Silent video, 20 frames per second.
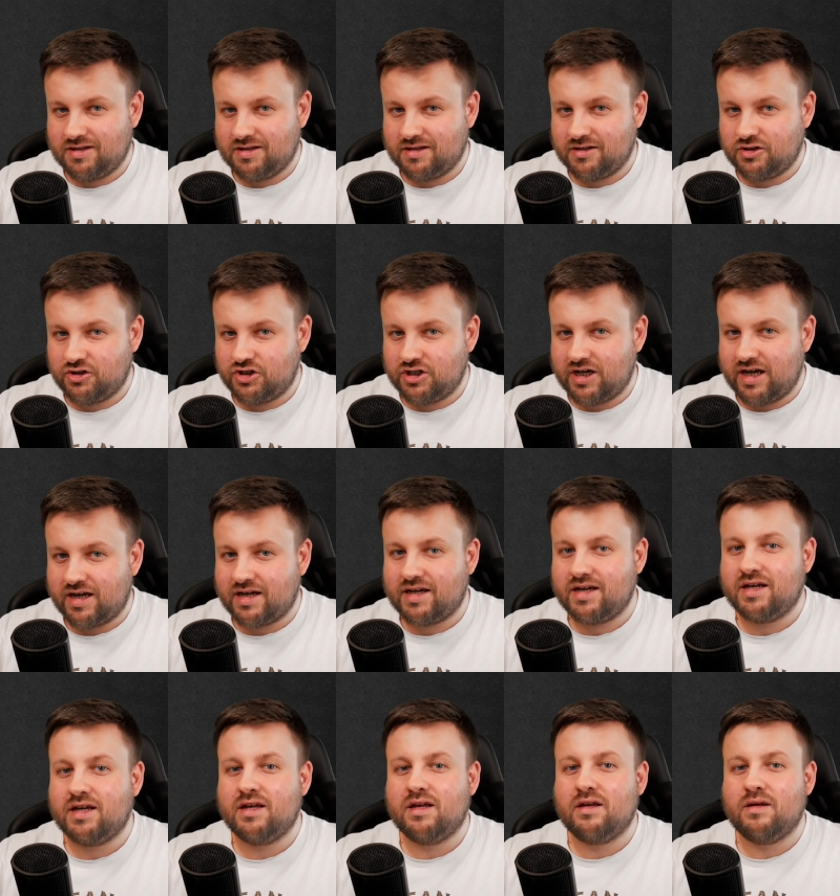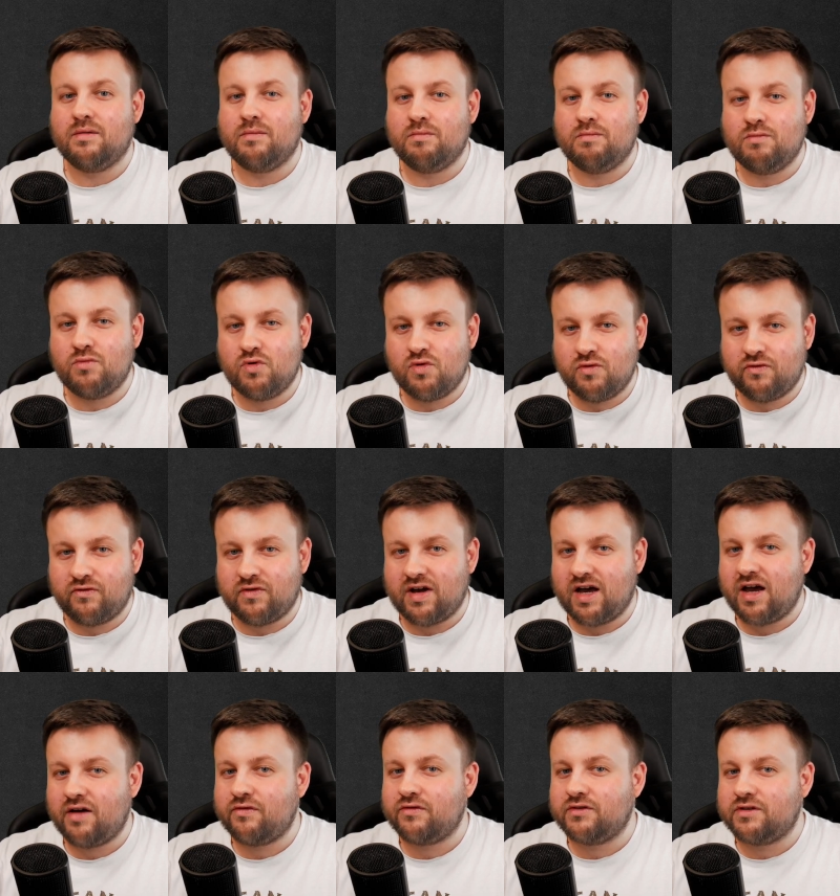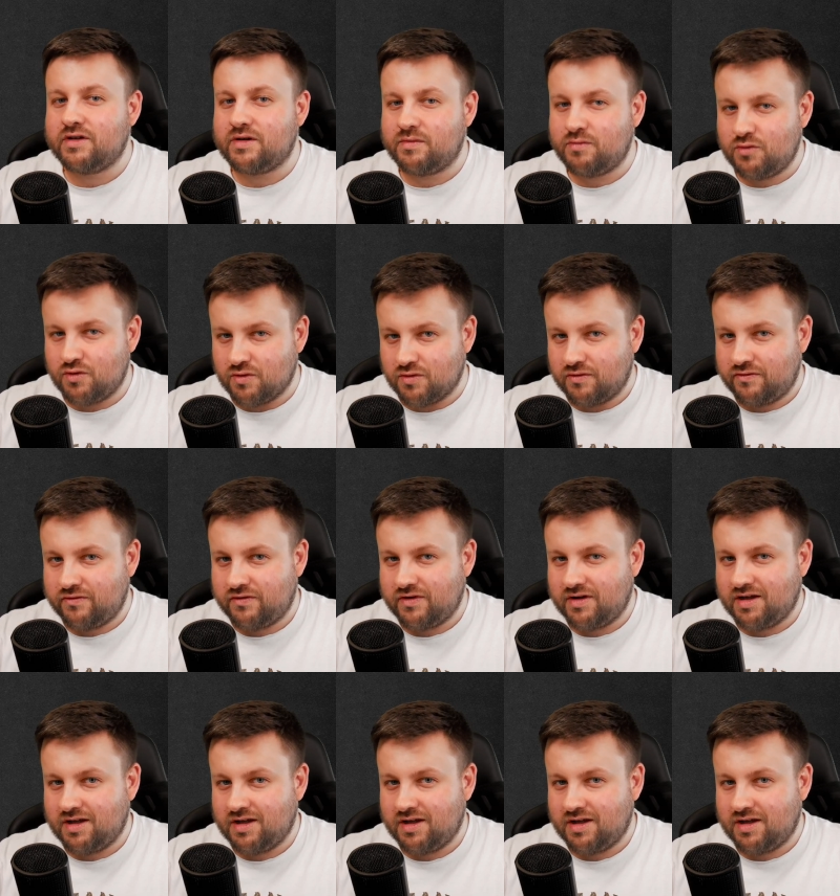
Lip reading: check move after move